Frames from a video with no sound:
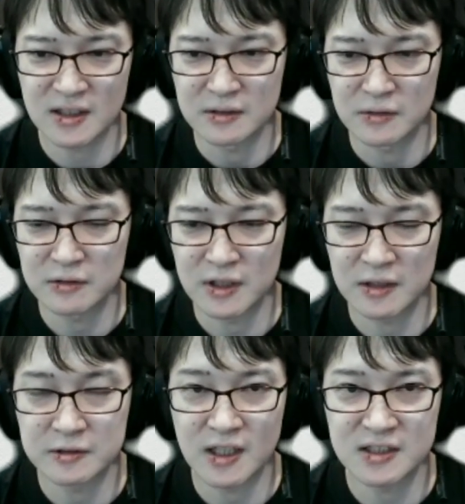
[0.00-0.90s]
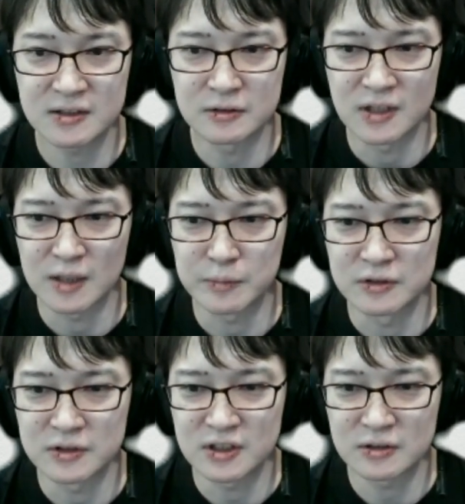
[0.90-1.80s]
So for this
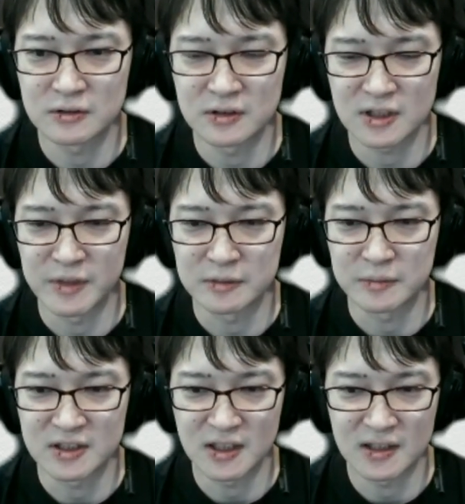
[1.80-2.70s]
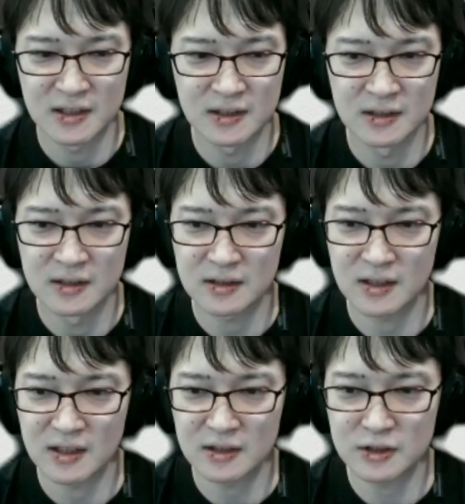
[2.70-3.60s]
issue, we tried
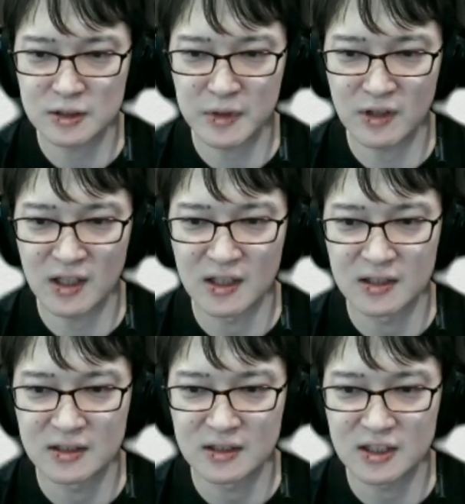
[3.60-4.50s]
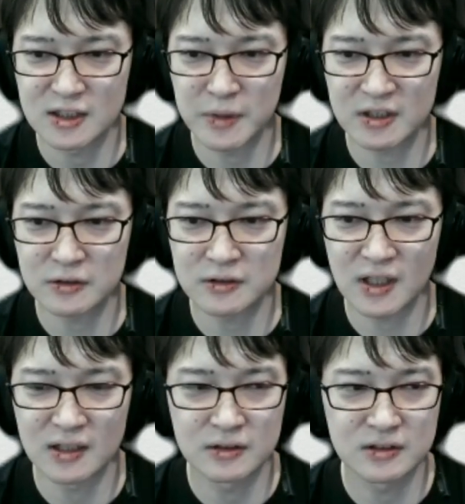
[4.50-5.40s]
two approaches. The first approach is
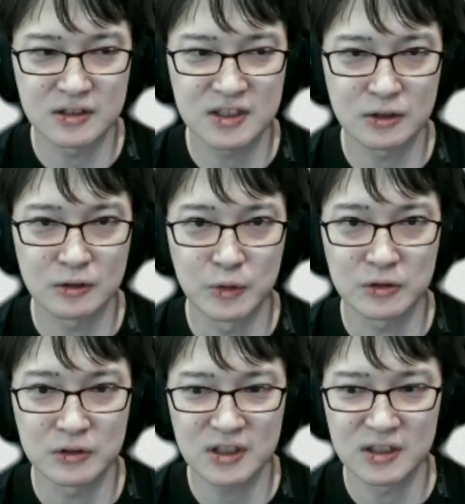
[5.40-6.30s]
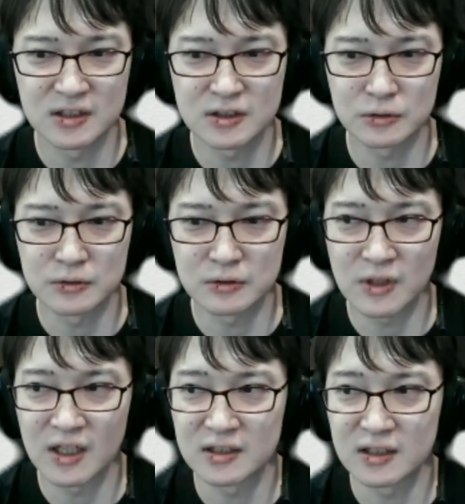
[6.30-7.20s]
based on the
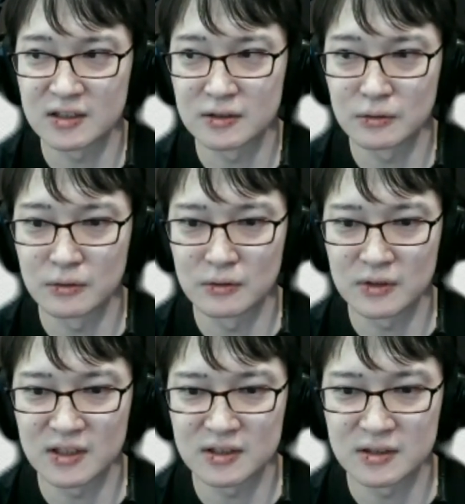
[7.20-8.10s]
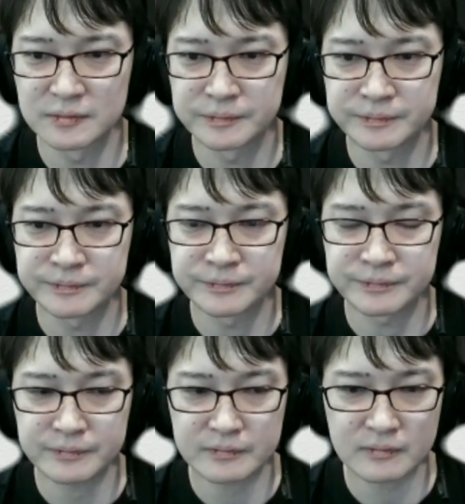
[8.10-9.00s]
similarity between the article
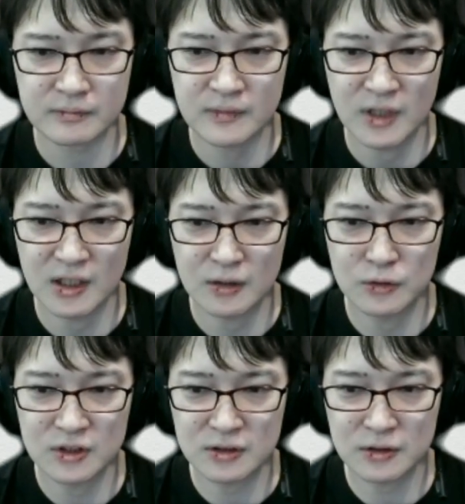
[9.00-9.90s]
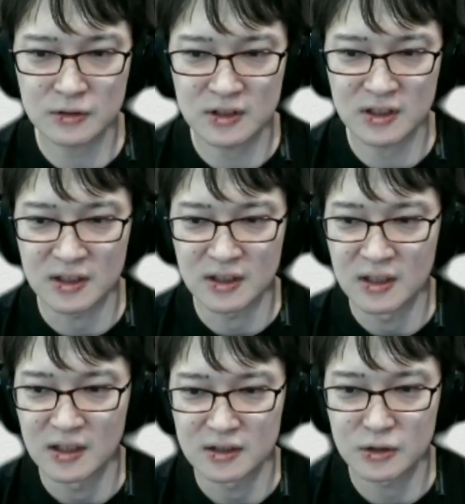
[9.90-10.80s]
vectors, so we make decision about
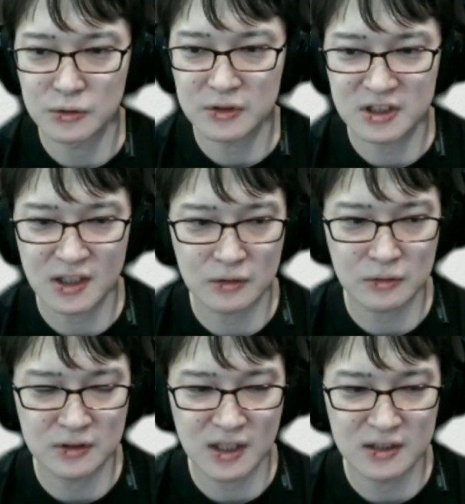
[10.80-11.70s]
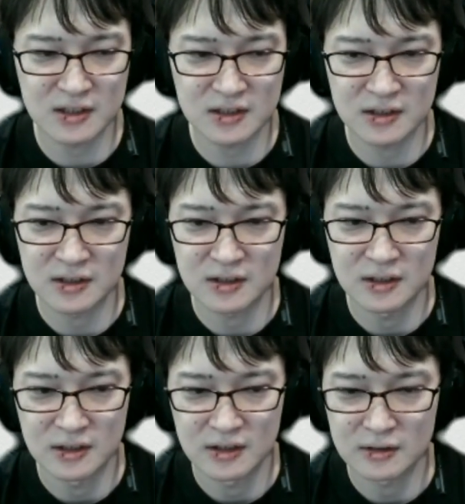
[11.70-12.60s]
the duplication. So as shown
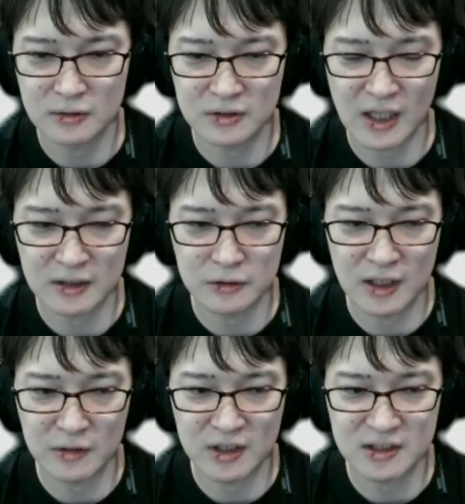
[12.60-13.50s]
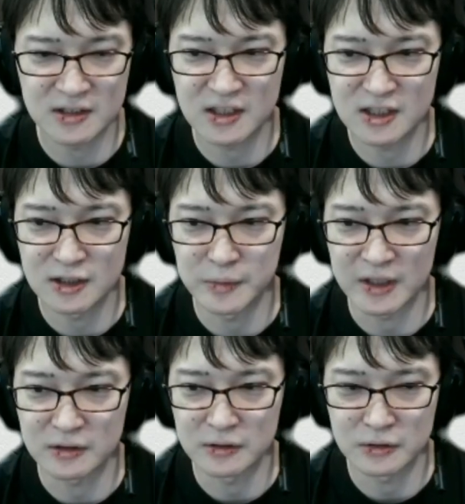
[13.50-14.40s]
here, the duplicated
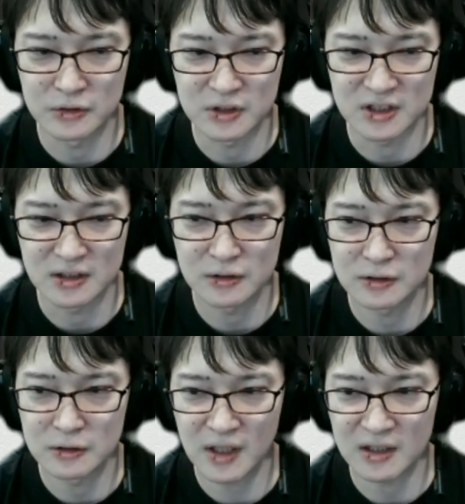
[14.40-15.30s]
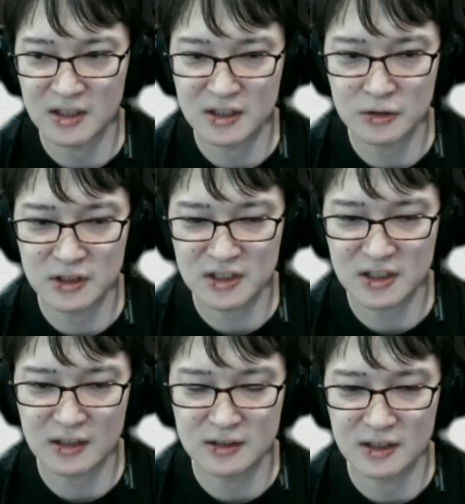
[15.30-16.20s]
contents. There are
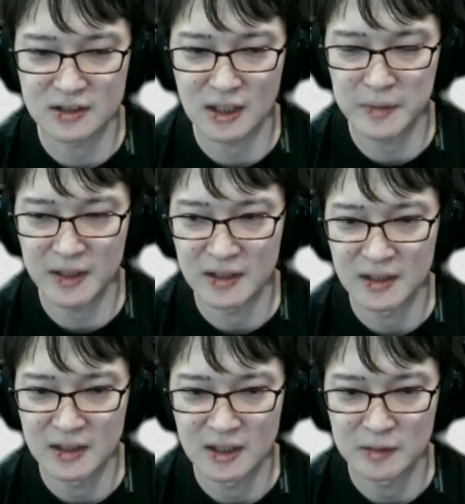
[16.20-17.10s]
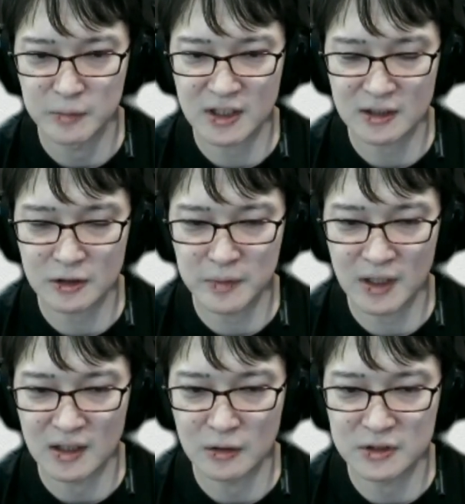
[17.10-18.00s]
vectors which is
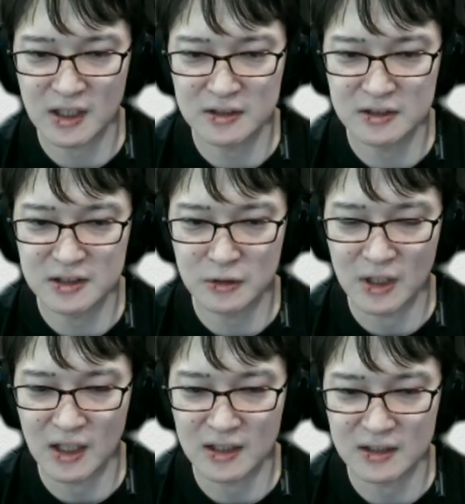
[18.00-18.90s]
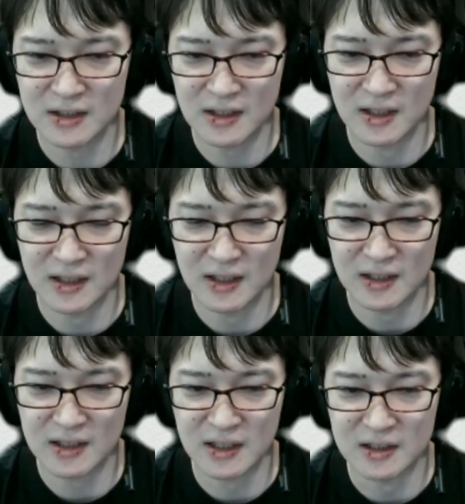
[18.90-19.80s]
similar to duplicated, then
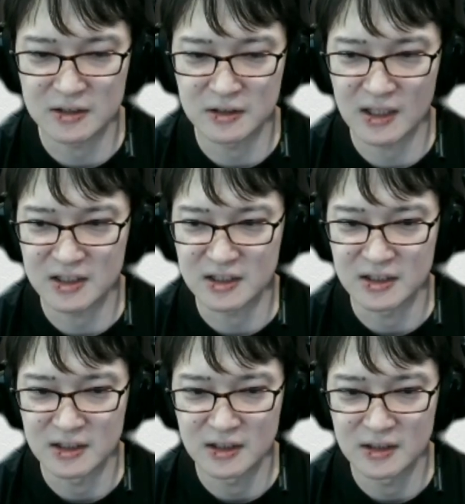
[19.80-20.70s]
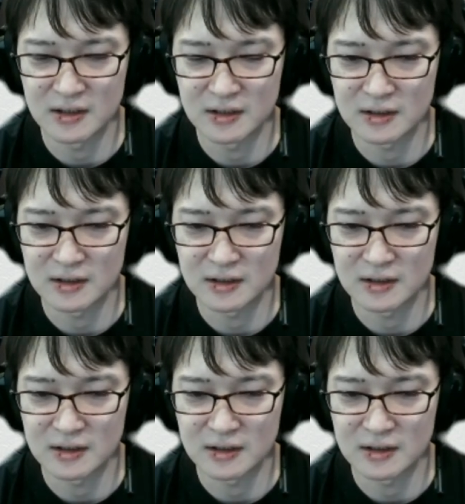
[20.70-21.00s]
it's going to be quite similar.